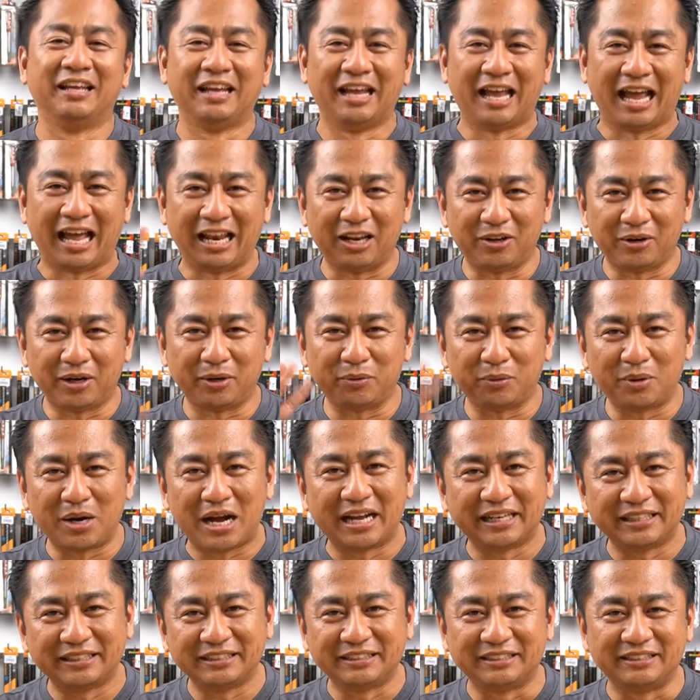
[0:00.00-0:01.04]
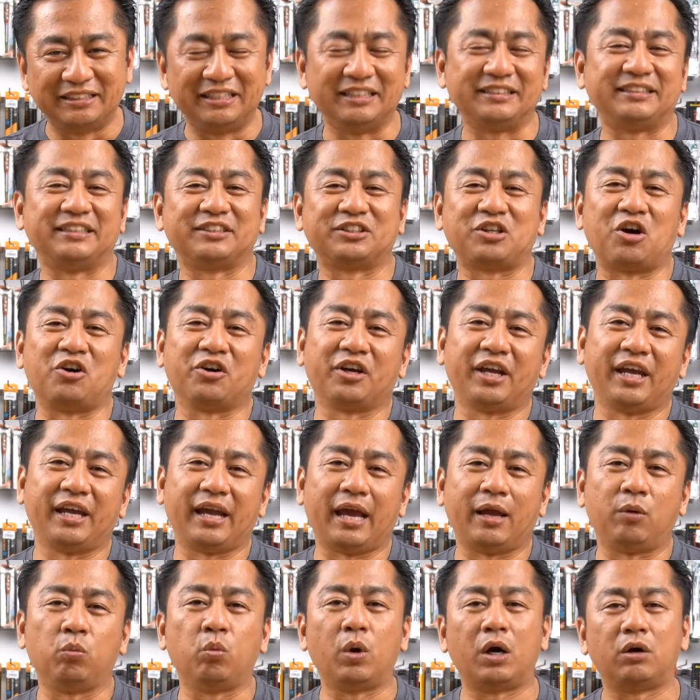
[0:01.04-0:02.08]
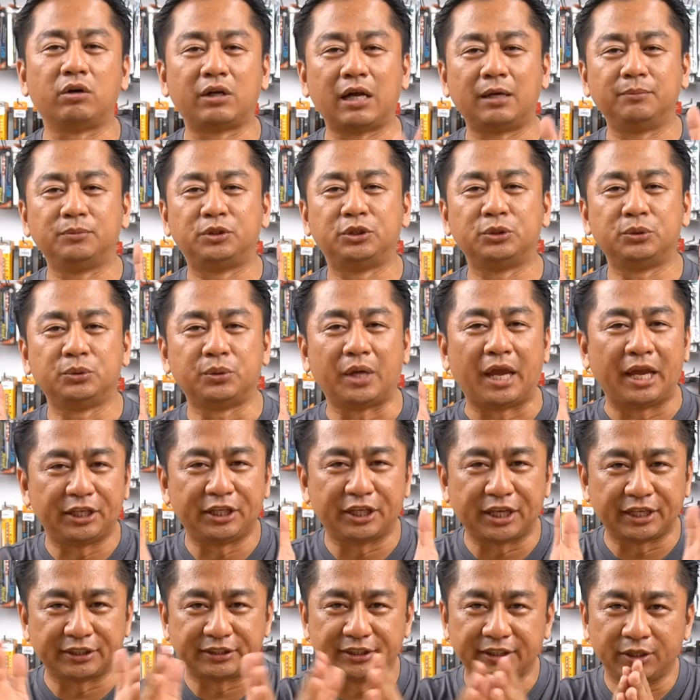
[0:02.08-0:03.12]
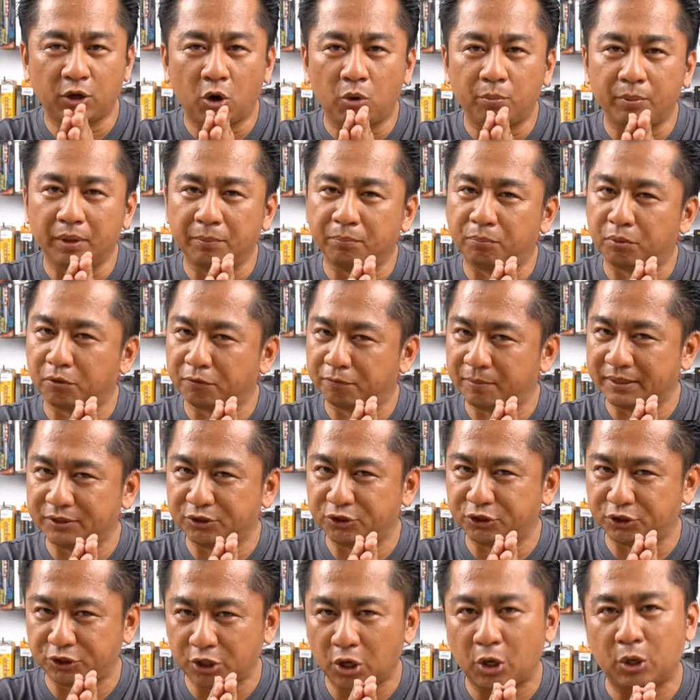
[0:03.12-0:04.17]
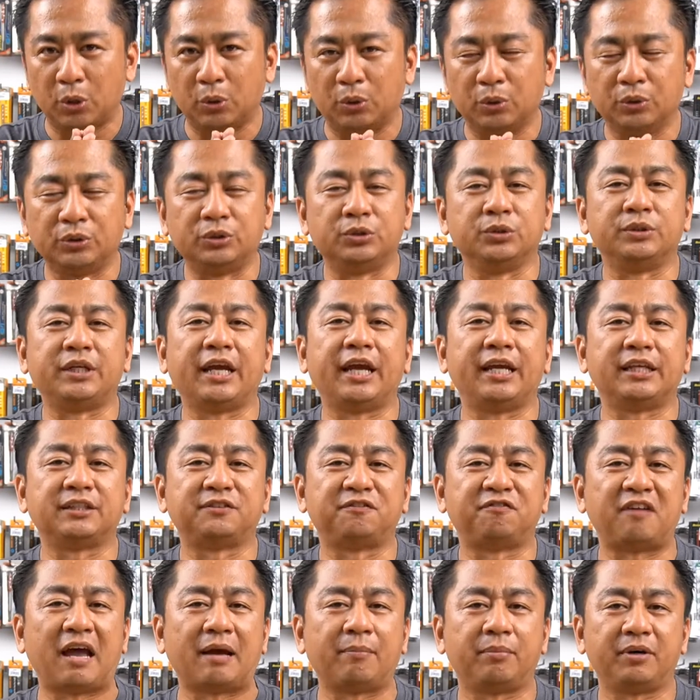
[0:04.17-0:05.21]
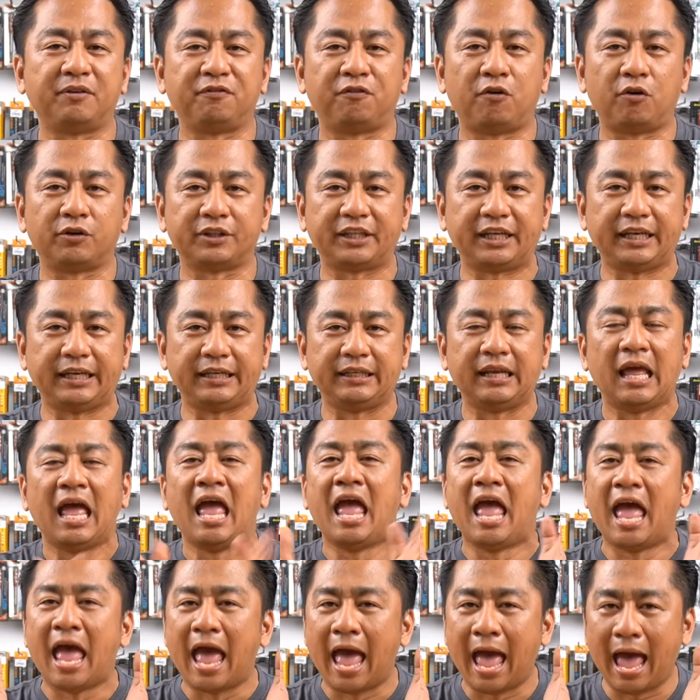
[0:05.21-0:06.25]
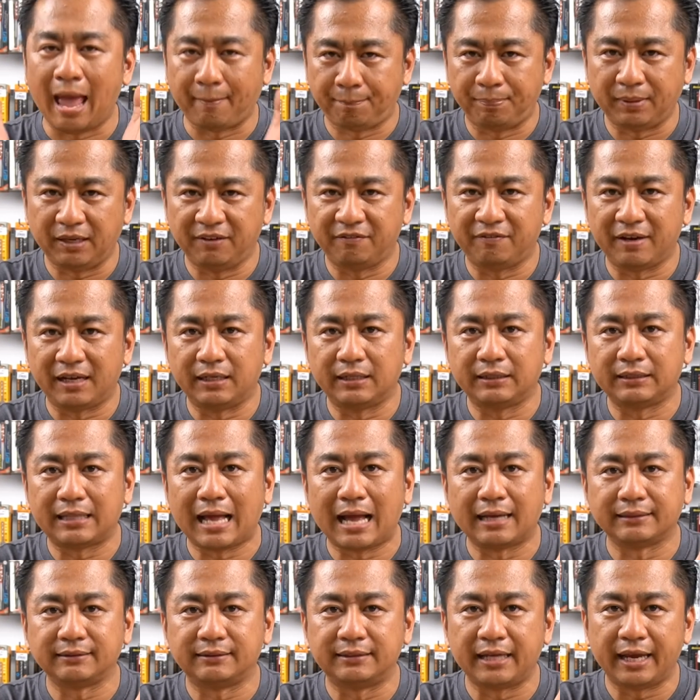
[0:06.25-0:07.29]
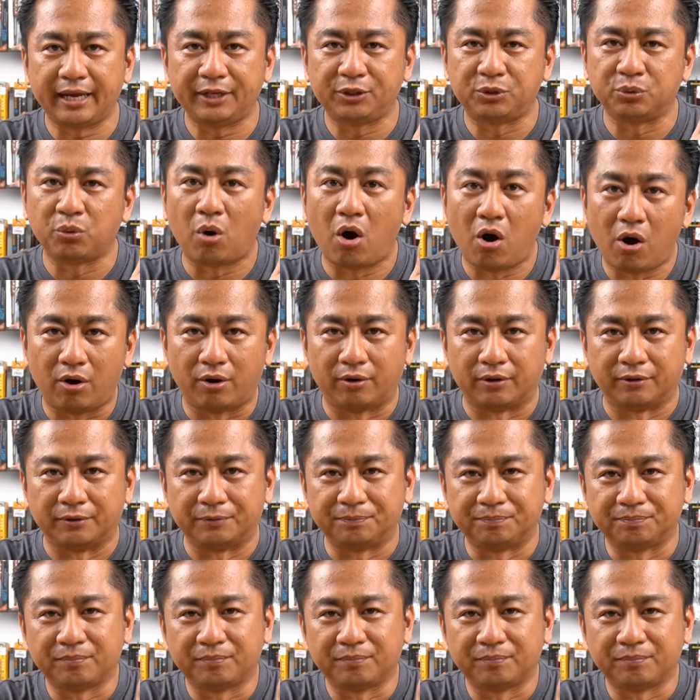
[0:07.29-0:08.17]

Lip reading: Hello everyone, this is Kogi and welcome to ATKC Home Improvement Show. Today is February 14th. Happy Valentine's Day to all.